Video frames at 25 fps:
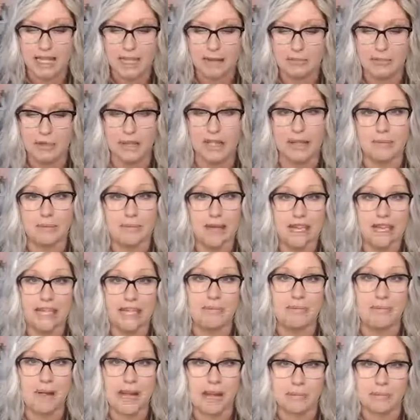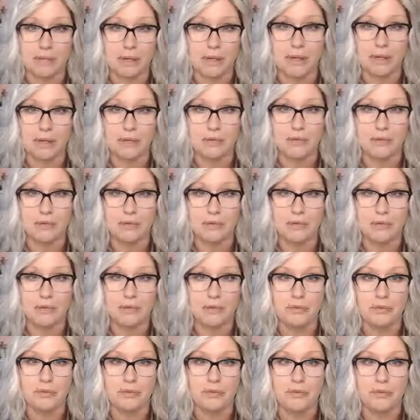putting pen to paper
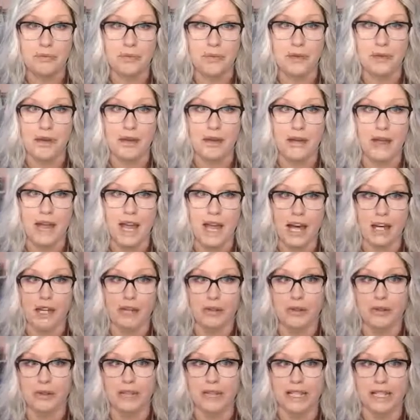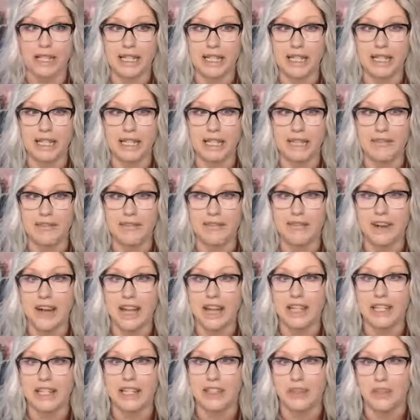actually
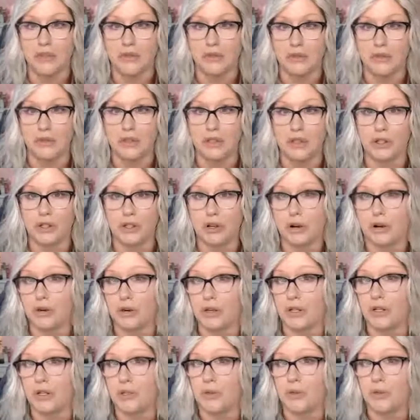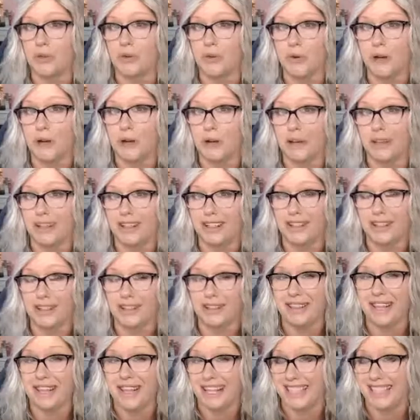invites you to go into
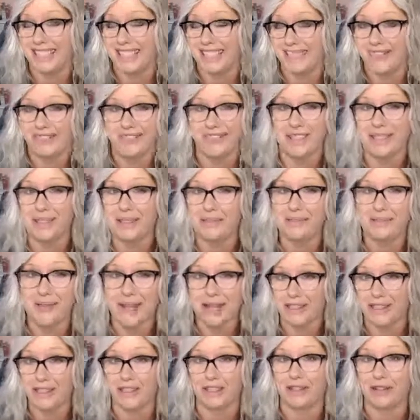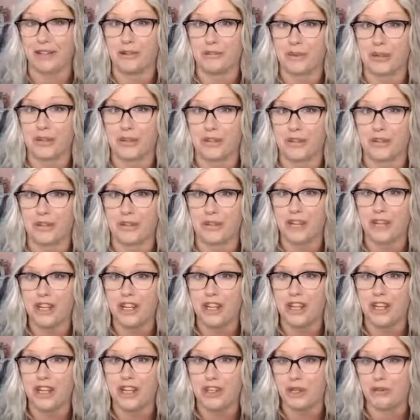like a different dimension almost,
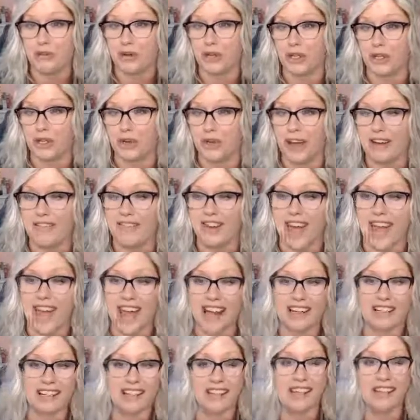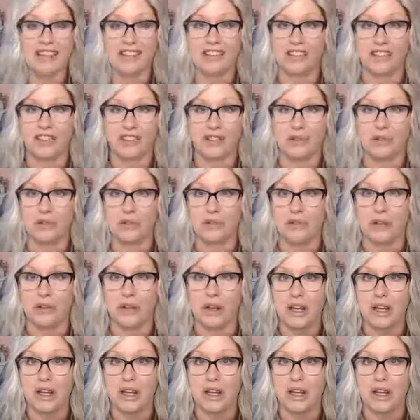to where you have access to